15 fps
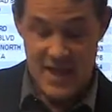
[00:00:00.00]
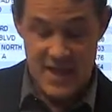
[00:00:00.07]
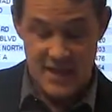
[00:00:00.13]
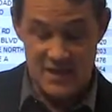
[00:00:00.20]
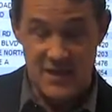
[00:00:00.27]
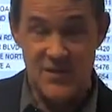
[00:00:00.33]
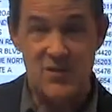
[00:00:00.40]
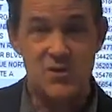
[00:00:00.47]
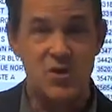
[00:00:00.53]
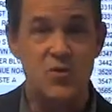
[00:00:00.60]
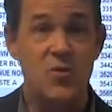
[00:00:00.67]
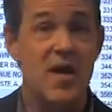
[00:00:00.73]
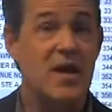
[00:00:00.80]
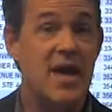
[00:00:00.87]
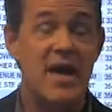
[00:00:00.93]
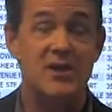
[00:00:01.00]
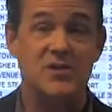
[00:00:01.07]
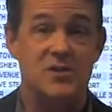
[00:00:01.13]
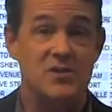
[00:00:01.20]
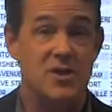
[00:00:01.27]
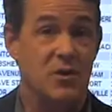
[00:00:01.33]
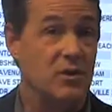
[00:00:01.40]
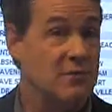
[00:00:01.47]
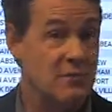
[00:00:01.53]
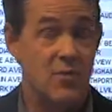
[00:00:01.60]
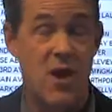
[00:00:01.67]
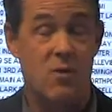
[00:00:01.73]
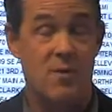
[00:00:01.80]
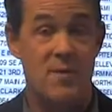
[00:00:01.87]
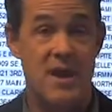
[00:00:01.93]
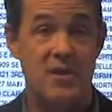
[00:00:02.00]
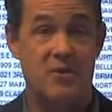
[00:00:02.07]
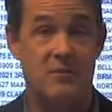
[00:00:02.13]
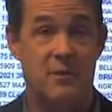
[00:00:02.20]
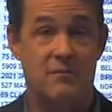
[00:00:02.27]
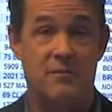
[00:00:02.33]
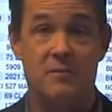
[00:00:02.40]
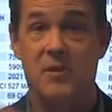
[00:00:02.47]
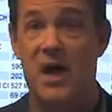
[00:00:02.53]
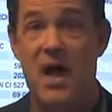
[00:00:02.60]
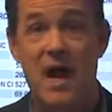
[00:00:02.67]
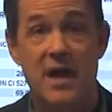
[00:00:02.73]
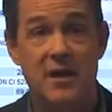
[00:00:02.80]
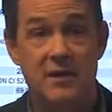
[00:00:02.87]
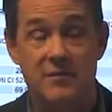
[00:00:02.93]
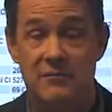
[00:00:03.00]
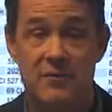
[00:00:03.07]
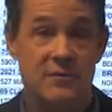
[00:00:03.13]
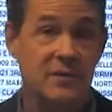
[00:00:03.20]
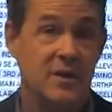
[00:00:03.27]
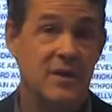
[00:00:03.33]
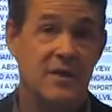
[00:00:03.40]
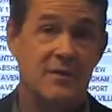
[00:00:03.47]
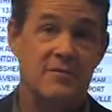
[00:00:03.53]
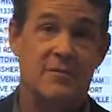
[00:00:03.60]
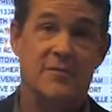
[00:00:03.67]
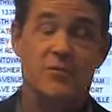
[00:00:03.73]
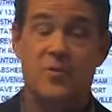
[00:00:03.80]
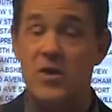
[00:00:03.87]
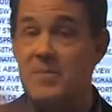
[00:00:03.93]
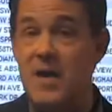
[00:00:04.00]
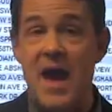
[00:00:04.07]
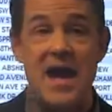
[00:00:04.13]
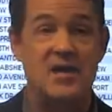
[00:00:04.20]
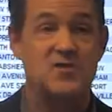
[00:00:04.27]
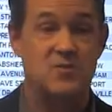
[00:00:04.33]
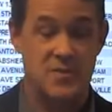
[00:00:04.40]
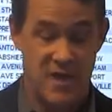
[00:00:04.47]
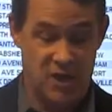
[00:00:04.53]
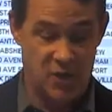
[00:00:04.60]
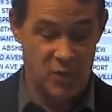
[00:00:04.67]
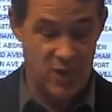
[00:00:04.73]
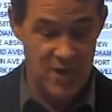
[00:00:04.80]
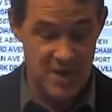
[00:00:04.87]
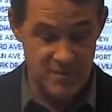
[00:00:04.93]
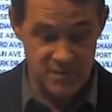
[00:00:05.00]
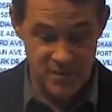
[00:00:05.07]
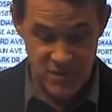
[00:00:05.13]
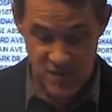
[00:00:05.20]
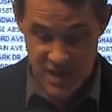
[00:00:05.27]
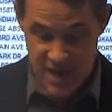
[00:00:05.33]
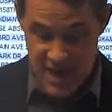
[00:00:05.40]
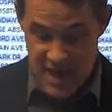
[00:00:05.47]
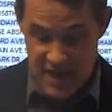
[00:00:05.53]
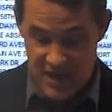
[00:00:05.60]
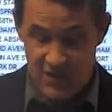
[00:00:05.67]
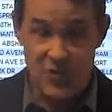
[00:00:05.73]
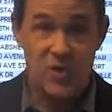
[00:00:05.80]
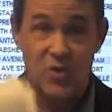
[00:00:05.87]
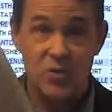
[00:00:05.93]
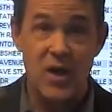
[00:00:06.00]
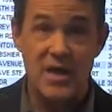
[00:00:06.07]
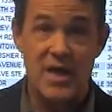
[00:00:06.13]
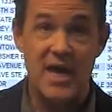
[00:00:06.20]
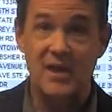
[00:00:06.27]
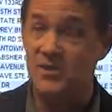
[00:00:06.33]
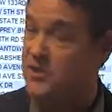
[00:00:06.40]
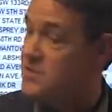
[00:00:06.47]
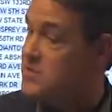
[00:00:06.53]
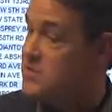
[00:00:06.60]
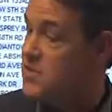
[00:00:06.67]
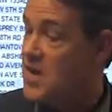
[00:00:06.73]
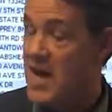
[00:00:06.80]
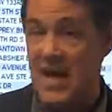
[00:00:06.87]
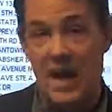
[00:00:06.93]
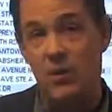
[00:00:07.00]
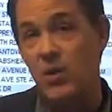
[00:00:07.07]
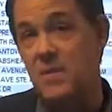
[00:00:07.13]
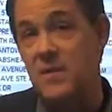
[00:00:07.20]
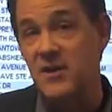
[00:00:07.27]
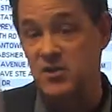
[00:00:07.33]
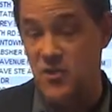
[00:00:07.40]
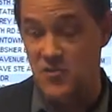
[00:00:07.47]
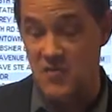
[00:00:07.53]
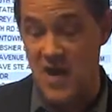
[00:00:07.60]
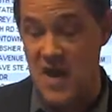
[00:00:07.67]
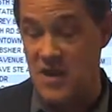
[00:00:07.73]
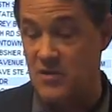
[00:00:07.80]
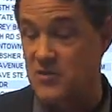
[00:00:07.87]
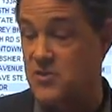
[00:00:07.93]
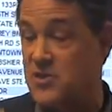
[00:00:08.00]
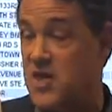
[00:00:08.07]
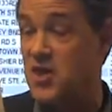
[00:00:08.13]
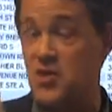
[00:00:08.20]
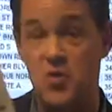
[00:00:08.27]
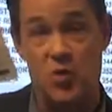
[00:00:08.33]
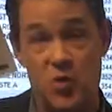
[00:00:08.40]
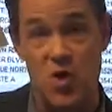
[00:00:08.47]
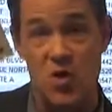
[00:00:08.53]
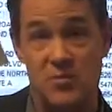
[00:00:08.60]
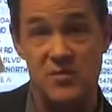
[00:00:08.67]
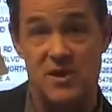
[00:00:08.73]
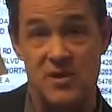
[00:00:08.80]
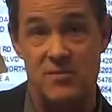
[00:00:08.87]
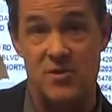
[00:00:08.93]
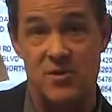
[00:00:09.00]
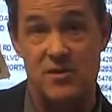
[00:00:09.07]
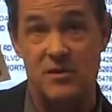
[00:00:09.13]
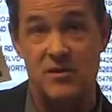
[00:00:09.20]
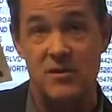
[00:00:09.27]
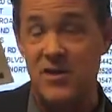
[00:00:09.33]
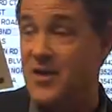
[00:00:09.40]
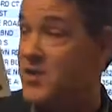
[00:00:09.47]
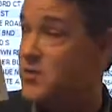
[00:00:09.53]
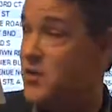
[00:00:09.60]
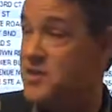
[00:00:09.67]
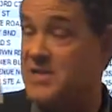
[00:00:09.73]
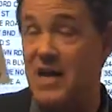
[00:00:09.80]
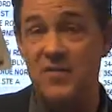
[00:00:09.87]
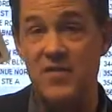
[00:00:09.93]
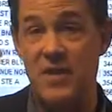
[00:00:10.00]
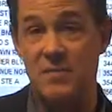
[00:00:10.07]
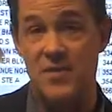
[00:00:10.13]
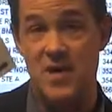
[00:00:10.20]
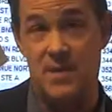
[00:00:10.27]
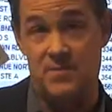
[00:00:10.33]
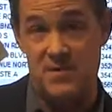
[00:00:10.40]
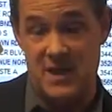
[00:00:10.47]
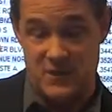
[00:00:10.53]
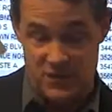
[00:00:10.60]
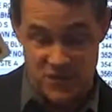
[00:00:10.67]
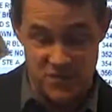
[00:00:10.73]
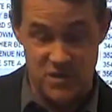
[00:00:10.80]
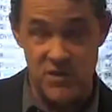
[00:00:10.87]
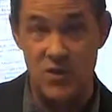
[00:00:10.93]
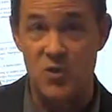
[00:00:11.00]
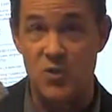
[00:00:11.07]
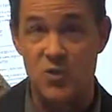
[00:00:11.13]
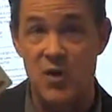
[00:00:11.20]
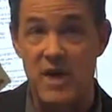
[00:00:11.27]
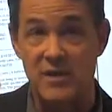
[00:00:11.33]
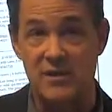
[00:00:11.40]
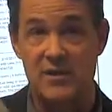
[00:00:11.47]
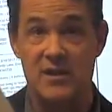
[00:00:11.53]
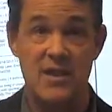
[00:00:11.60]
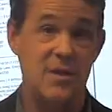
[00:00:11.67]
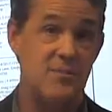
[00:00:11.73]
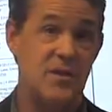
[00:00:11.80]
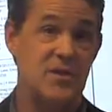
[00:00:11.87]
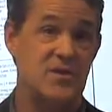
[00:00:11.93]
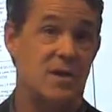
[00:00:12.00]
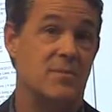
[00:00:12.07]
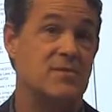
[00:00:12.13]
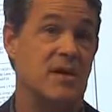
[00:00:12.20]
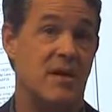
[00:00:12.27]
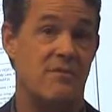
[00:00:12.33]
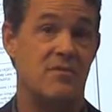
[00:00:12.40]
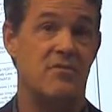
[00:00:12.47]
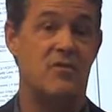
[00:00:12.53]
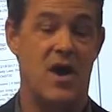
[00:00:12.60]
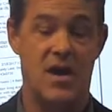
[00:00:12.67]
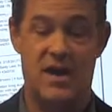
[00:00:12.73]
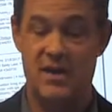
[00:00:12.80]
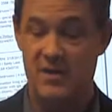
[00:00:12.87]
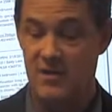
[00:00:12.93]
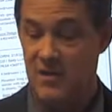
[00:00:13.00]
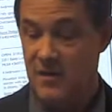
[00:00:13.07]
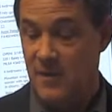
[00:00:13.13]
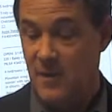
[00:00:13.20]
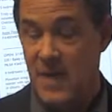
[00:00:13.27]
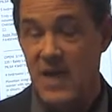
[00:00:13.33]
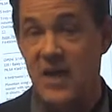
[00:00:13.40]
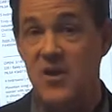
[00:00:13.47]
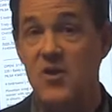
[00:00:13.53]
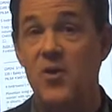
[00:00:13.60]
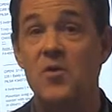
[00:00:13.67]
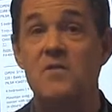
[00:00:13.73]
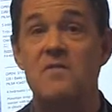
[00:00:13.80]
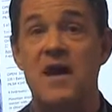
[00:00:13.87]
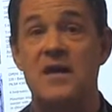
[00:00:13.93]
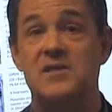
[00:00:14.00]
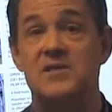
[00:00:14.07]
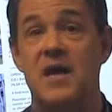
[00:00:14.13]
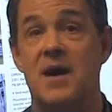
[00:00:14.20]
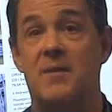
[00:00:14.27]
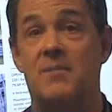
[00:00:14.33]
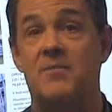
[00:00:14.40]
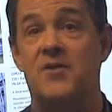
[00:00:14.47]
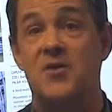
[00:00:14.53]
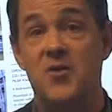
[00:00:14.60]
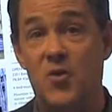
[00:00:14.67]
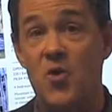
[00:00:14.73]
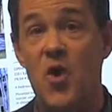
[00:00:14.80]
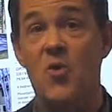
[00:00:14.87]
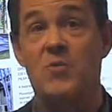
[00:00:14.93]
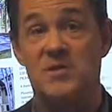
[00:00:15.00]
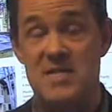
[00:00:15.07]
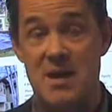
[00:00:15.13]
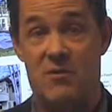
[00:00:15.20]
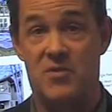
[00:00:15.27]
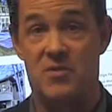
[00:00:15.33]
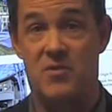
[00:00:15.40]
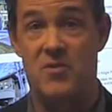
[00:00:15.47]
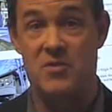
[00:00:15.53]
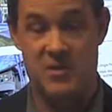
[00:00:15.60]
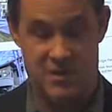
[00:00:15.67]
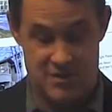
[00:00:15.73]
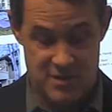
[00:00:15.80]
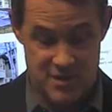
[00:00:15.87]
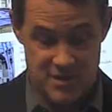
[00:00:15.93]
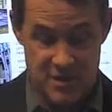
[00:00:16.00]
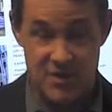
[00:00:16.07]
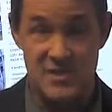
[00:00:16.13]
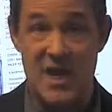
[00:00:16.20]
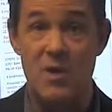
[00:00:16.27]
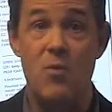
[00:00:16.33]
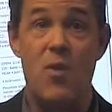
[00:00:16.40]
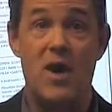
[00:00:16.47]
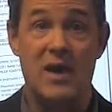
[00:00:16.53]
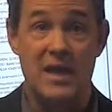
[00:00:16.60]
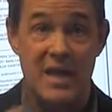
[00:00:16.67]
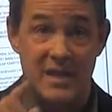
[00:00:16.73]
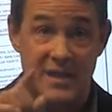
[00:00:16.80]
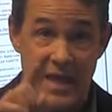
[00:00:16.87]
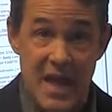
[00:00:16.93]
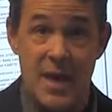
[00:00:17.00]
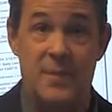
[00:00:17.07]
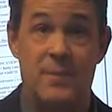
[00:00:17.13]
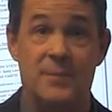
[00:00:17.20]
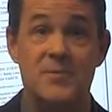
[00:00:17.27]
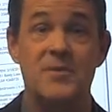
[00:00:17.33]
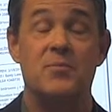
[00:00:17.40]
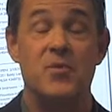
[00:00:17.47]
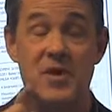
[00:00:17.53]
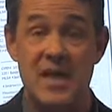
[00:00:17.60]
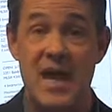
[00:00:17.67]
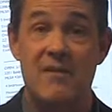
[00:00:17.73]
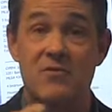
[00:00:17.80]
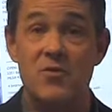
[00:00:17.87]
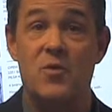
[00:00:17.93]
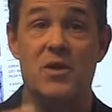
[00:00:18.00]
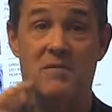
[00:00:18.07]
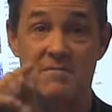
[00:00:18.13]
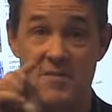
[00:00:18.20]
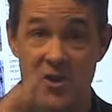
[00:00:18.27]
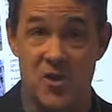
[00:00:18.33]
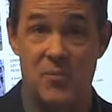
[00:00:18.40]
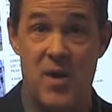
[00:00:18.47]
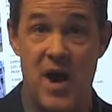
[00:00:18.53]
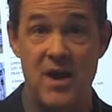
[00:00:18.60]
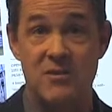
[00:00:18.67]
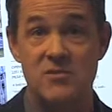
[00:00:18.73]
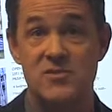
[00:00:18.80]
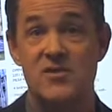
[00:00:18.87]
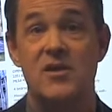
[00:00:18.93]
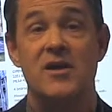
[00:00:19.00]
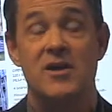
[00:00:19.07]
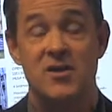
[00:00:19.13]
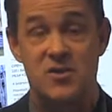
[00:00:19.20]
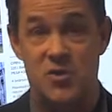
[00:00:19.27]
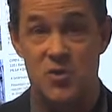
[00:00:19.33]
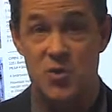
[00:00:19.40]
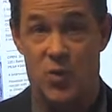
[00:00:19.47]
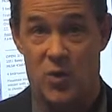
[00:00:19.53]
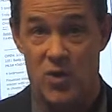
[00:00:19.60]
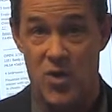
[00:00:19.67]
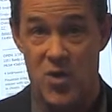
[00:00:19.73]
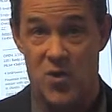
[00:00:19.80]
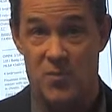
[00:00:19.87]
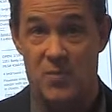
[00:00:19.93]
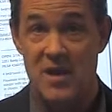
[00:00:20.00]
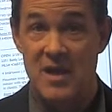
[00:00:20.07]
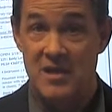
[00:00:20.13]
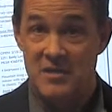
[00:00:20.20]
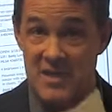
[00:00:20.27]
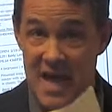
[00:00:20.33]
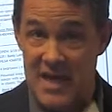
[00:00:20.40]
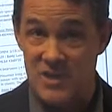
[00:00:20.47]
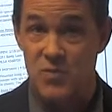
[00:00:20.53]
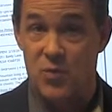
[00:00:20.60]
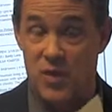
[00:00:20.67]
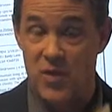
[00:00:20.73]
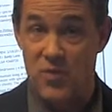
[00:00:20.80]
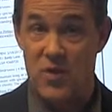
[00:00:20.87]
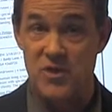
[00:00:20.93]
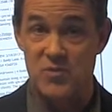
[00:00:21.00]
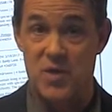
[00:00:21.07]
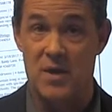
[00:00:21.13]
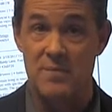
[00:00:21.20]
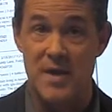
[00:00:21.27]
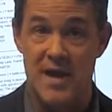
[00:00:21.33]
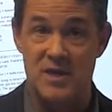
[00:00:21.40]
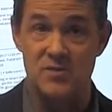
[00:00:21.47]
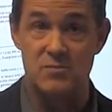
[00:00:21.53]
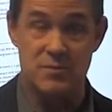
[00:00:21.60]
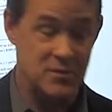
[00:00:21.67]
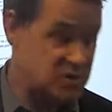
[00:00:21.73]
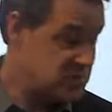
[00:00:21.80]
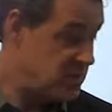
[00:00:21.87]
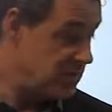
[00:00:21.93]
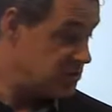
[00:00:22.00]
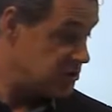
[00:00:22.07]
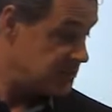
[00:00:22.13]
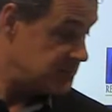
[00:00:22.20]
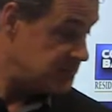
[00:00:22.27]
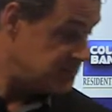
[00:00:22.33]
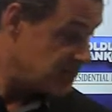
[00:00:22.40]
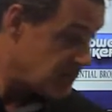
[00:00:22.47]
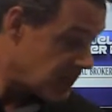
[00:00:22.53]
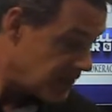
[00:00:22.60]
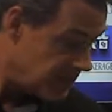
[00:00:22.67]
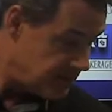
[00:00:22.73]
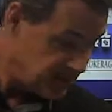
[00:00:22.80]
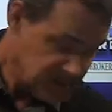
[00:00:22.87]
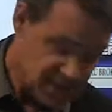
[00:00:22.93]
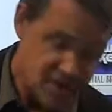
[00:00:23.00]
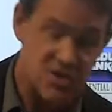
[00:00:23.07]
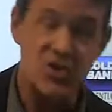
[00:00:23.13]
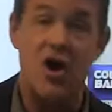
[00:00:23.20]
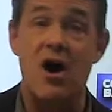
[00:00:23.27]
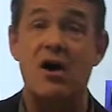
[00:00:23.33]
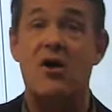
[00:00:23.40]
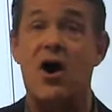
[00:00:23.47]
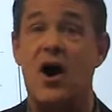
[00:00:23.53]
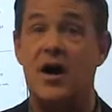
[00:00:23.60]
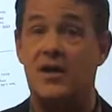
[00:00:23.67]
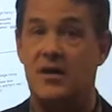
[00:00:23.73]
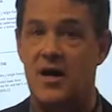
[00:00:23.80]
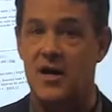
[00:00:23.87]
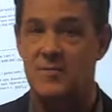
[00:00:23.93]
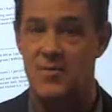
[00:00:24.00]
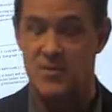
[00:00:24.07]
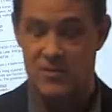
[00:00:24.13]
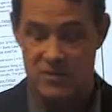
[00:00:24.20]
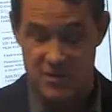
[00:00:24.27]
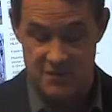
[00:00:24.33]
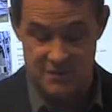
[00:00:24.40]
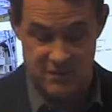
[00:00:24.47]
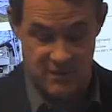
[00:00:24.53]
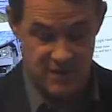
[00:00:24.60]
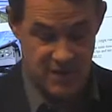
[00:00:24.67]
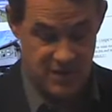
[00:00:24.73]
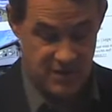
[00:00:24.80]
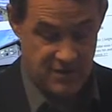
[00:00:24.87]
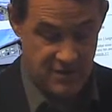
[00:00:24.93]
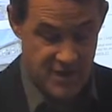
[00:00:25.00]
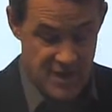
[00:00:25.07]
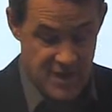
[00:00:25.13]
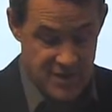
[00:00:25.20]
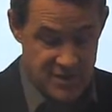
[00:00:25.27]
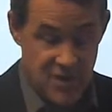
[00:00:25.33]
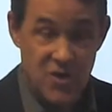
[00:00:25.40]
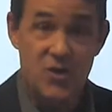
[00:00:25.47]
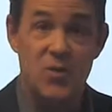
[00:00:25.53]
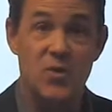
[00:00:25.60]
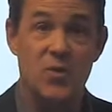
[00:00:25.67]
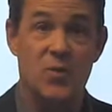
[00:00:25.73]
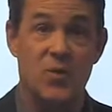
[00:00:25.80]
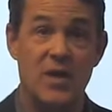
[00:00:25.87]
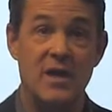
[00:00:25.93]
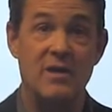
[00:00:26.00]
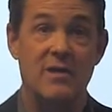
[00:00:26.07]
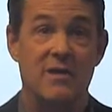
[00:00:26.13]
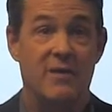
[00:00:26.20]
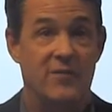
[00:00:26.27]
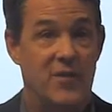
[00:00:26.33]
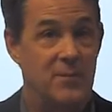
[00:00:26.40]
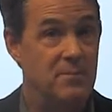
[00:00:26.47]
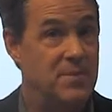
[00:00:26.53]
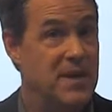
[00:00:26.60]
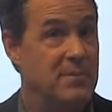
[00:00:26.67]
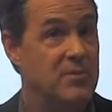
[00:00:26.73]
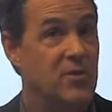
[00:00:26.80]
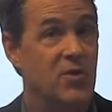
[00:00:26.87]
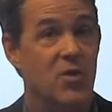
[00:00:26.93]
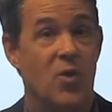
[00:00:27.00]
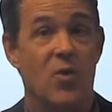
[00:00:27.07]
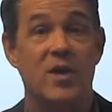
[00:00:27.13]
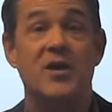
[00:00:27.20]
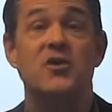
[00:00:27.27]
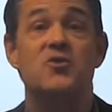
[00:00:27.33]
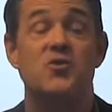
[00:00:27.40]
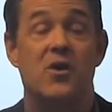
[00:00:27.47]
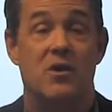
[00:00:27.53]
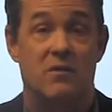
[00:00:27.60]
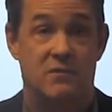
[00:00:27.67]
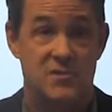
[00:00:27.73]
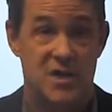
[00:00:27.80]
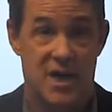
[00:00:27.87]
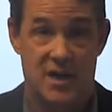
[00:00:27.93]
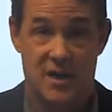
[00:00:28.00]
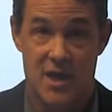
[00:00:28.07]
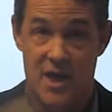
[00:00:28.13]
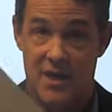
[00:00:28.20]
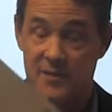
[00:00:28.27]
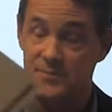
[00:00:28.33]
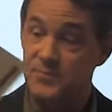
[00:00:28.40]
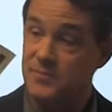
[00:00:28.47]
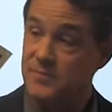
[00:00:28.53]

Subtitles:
See, these are great agents, not only from Coldwell Banker, but from Lyon, from RE/MAX, from Keller Williams. They're great agents, and I want to make sure that they understand your home's on the market. So I send them the update. This is a great little e-piece, comes out every Friday, and it notifies them that your home is now on the market. Because I want to get them to bring every one of their buyers to your home. That's one of the ways we get maximum exposure. But let's talk online marketing for a minute. I think you'd agree that people are going in droves online.